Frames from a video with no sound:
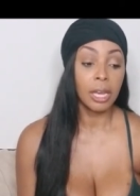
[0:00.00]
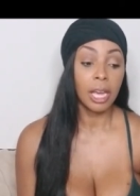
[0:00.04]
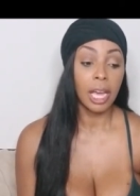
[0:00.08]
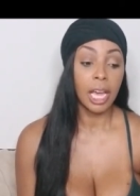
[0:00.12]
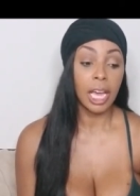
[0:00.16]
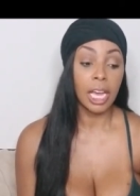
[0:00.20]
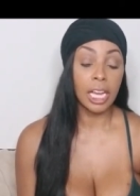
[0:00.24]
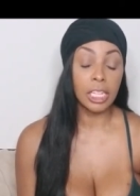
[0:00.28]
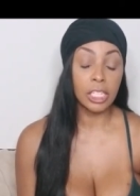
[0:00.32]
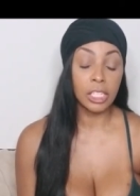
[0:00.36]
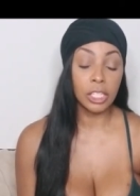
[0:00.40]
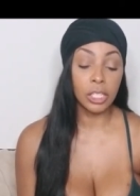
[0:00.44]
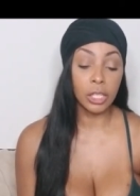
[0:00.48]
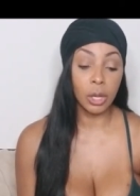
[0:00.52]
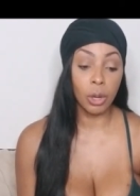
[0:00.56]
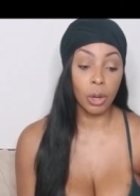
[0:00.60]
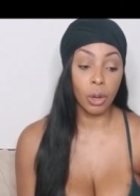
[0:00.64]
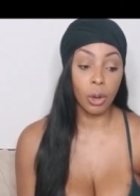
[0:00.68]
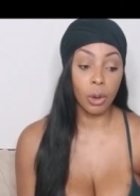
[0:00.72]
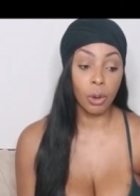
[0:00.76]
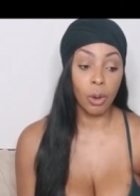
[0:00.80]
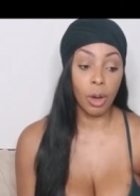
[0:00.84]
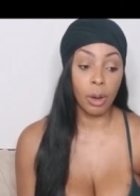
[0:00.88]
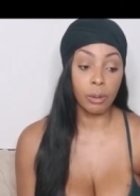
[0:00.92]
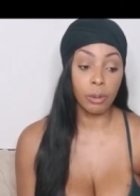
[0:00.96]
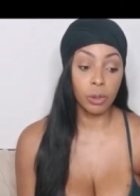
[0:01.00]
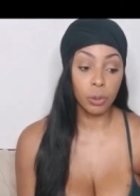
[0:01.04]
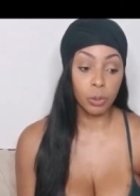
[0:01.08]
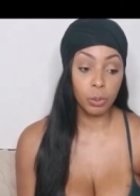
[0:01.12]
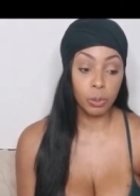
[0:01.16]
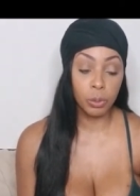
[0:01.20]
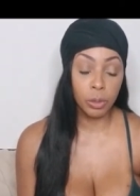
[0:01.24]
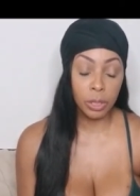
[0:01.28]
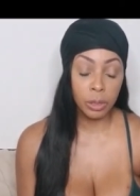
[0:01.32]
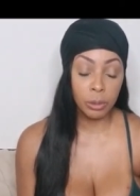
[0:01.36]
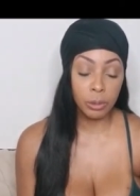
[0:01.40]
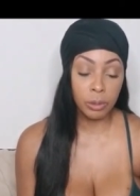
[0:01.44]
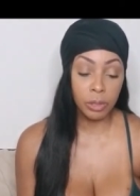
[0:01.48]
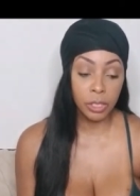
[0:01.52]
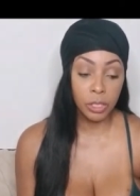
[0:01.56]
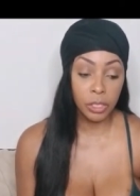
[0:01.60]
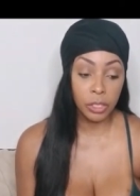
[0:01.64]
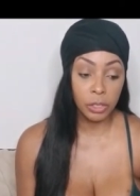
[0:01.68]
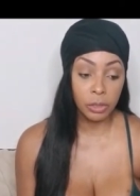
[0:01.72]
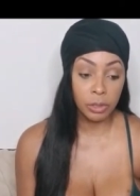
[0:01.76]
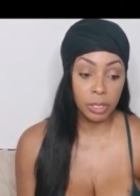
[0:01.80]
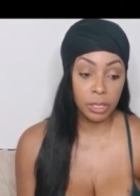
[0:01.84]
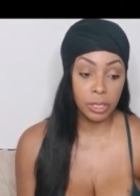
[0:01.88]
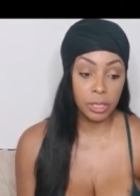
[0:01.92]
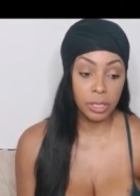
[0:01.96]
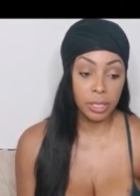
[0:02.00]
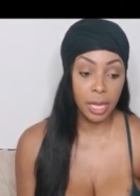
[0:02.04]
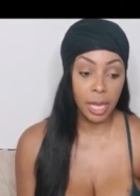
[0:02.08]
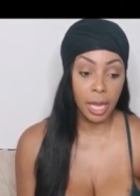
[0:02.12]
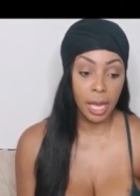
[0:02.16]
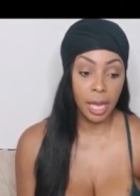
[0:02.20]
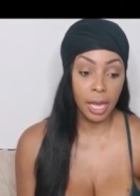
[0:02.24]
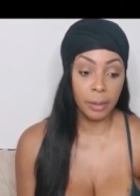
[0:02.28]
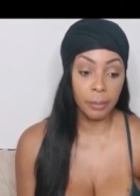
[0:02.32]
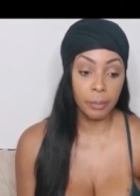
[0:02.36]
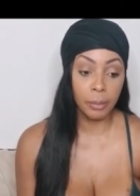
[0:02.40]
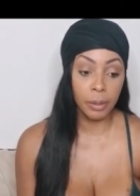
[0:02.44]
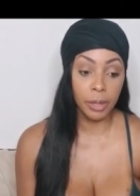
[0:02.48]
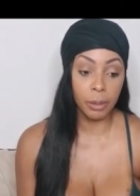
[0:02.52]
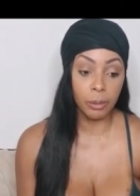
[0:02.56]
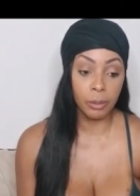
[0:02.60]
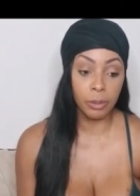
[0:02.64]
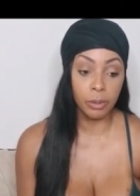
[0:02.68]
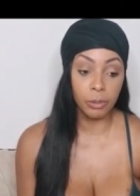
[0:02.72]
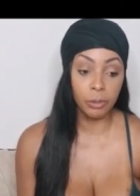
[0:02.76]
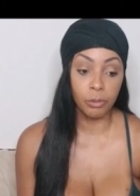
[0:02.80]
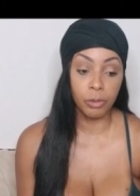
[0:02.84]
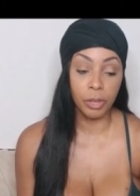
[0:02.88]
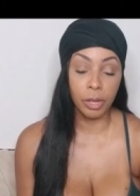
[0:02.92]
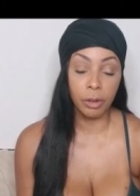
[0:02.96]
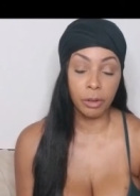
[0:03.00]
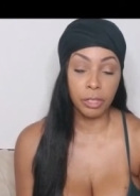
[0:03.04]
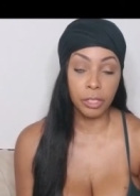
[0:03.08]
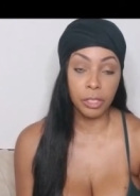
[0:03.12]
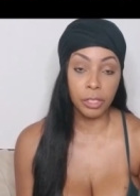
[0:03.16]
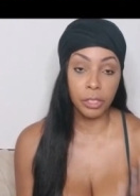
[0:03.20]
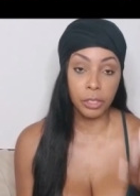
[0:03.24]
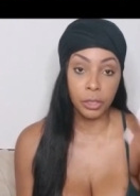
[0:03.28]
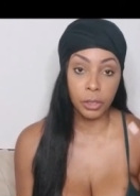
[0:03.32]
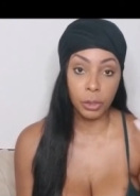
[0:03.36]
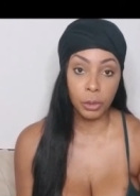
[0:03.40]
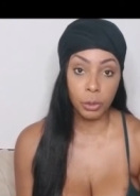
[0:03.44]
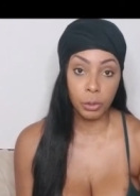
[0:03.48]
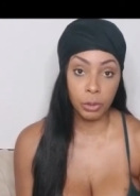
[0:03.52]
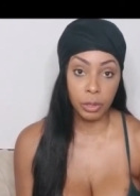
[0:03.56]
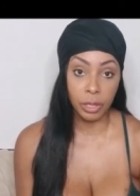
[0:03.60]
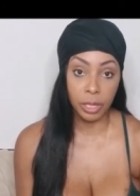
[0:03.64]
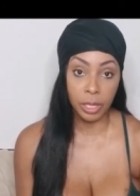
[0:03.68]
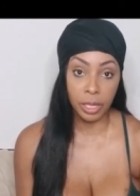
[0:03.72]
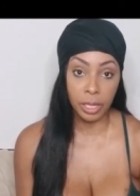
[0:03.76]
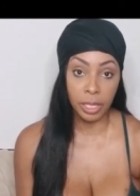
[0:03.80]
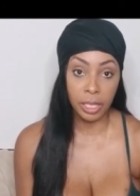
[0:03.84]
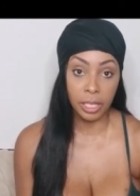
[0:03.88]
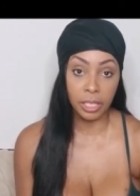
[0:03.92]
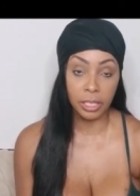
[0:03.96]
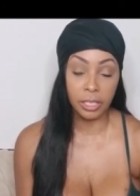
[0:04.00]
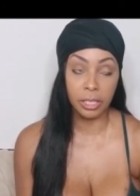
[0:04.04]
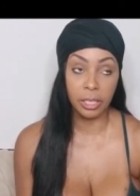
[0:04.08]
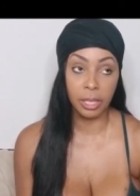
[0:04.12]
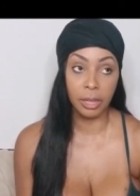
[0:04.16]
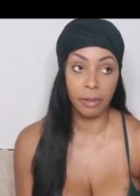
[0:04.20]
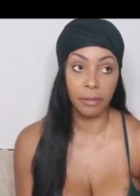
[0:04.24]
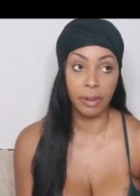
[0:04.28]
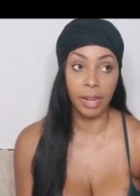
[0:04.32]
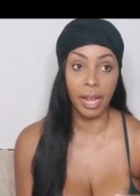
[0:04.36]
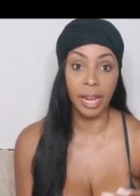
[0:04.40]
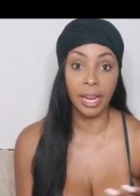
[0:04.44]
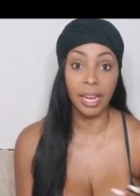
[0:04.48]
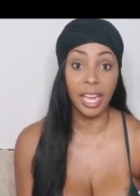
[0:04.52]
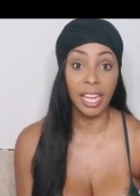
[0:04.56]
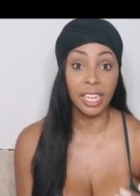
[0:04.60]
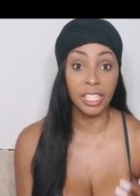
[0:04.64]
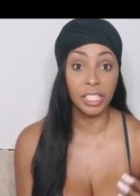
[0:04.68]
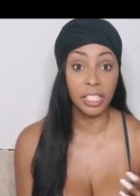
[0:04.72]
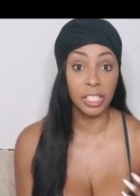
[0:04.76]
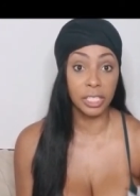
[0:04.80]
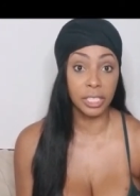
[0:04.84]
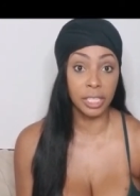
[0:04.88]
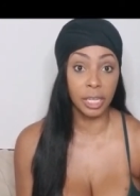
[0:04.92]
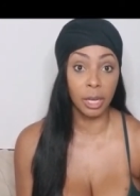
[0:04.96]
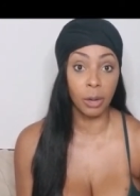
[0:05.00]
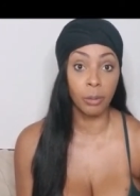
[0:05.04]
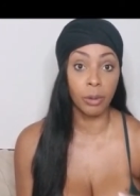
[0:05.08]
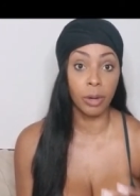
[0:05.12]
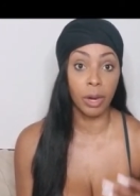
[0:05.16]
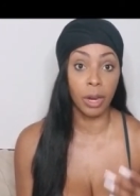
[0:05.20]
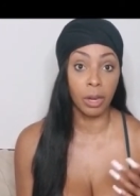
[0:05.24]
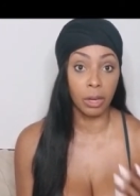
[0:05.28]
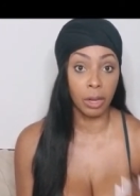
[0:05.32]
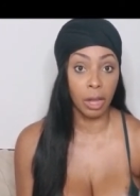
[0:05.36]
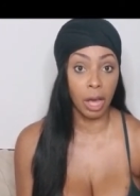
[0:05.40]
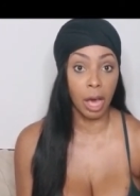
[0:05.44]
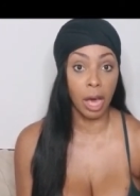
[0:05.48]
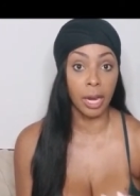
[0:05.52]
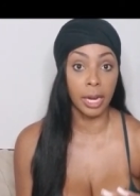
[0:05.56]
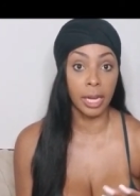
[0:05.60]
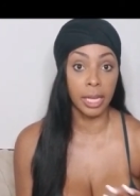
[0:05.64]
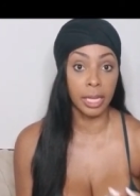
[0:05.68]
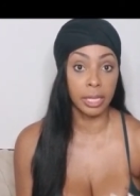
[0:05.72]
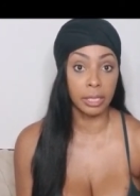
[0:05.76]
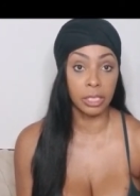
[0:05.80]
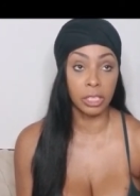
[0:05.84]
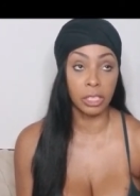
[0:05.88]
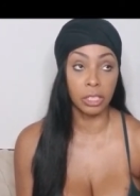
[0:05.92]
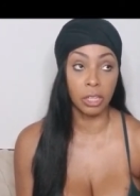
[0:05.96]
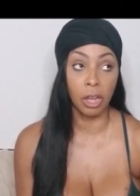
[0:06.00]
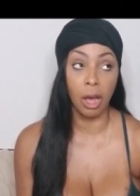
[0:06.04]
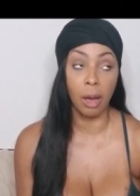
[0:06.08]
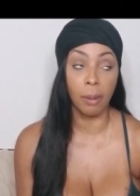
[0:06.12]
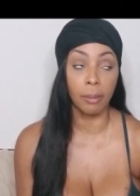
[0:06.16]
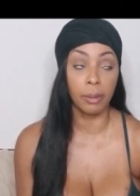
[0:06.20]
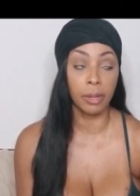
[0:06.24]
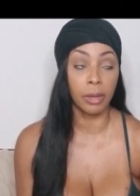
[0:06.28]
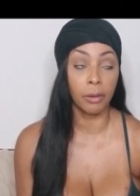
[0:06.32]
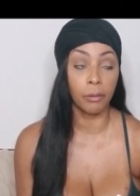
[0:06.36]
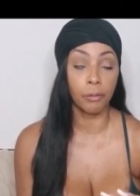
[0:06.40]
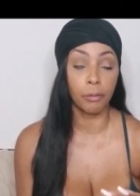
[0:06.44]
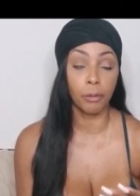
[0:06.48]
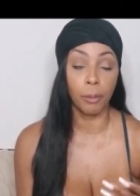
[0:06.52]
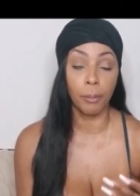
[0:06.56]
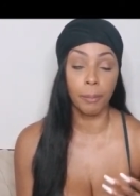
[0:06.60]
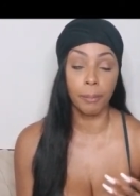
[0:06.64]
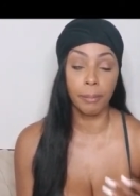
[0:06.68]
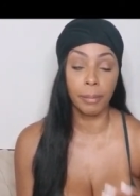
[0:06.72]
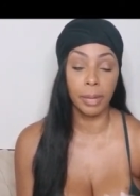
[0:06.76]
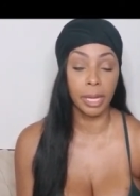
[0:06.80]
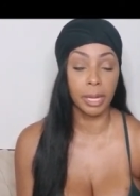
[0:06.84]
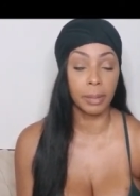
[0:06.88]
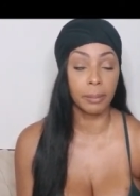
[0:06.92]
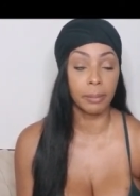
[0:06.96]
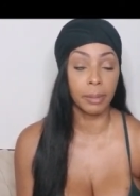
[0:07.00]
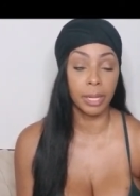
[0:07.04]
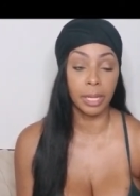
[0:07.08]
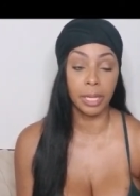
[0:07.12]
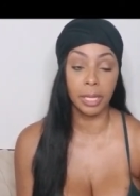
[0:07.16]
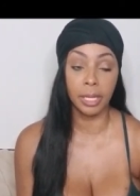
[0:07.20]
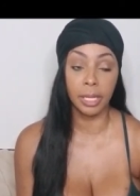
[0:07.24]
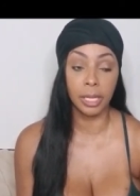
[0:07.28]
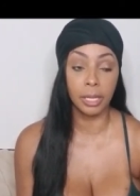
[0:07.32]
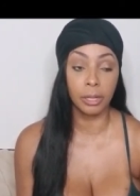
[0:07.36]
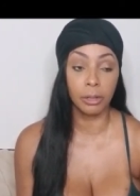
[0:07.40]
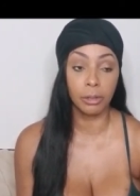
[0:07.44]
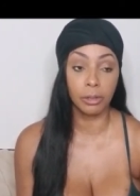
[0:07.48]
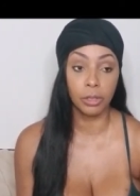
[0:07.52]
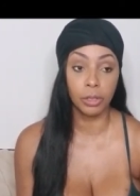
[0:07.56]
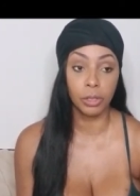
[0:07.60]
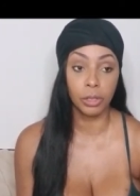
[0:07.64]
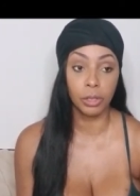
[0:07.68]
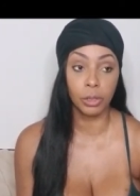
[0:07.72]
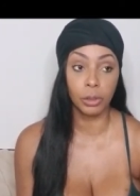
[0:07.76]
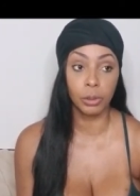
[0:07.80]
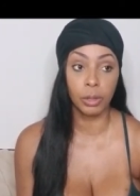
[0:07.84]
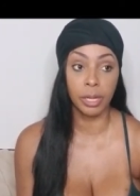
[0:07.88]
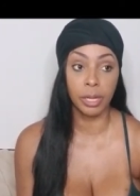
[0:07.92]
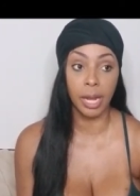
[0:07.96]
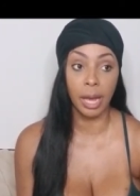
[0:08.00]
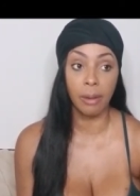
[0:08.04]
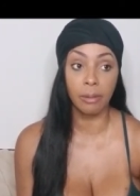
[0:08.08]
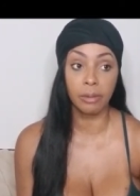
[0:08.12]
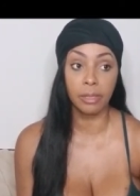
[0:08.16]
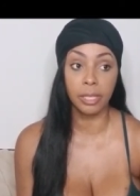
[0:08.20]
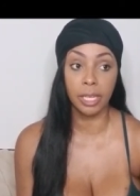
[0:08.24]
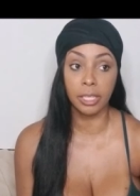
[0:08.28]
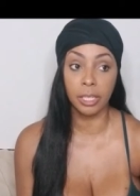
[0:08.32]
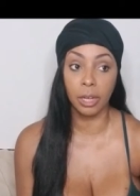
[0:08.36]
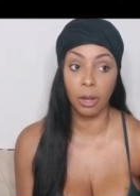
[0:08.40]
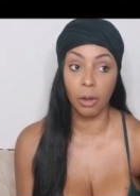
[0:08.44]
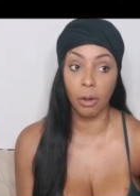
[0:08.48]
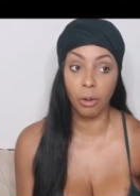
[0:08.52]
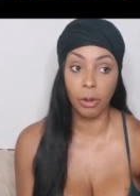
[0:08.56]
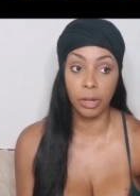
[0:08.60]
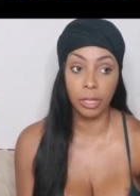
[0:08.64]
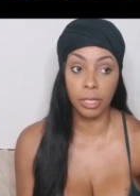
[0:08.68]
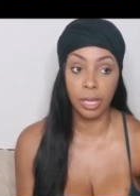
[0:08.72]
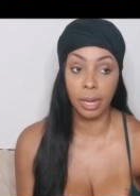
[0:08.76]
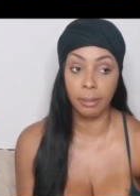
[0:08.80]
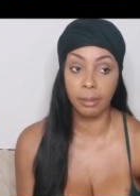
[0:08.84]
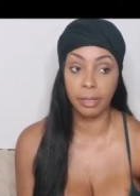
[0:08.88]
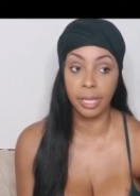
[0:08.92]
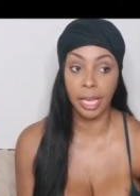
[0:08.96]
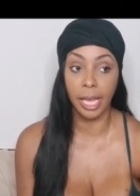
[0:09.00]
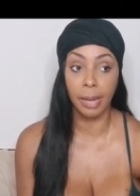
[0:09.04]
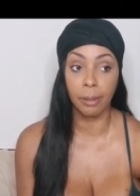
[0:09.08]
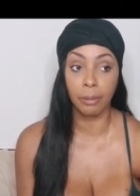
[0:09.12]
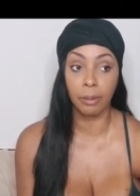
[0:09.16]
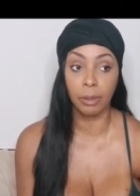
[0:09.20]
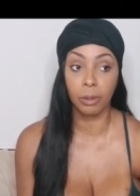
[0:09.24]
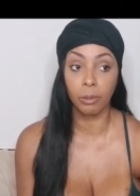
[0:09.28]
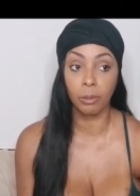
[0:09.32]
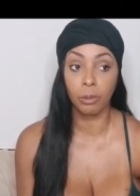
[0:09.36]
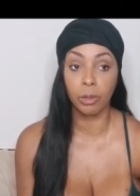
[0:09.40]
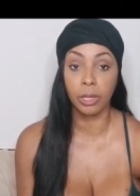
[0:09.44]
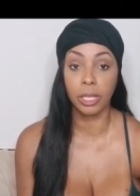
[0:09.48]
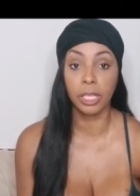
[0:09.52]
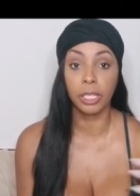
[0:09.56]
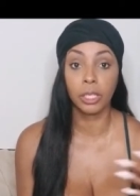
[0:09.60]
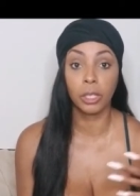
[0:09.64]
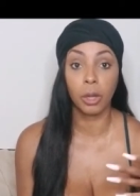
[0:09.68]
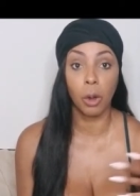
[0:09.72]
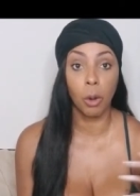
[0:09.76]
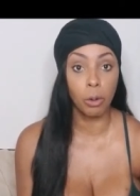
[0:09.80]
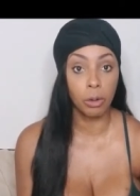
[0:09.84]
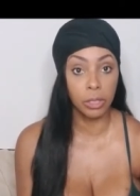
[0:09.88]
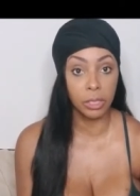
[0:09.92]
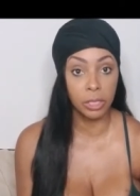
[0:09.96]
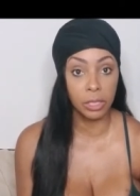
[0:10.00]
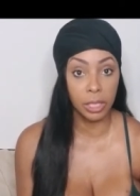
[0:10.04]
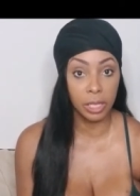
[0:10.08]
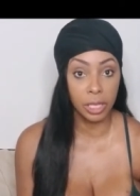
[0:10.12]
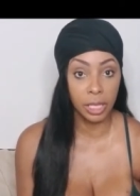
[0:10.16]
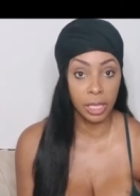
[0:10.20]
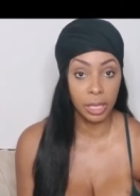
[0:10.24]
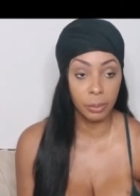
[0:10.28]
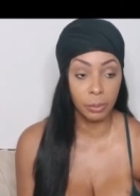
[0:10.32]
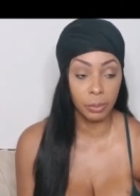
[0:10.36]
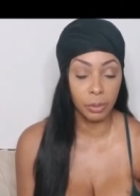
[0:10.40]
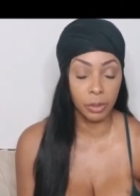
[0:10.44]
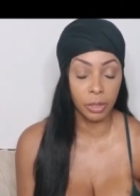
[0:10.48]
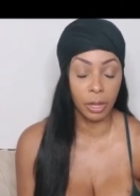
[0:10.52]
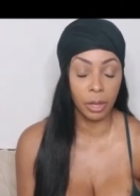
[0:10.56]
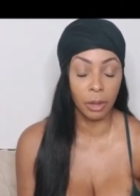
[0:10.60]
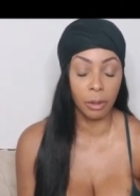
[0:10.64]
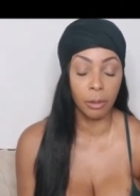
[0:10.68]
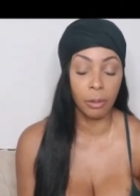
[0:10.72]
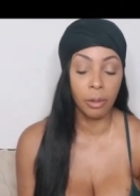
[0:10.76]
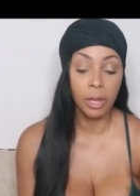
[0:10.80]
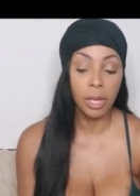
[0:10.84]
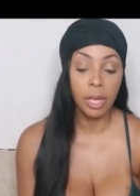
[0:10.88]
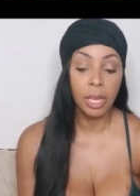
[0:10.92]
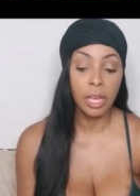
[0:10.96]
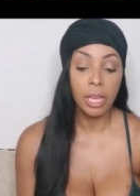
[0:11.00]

And so I was really, really stressed out, but it was very soothing and stuff. And I actually dealt with a lot of insomnia for many, many years too. And that was like the only time I was able to really go to sleep, you know?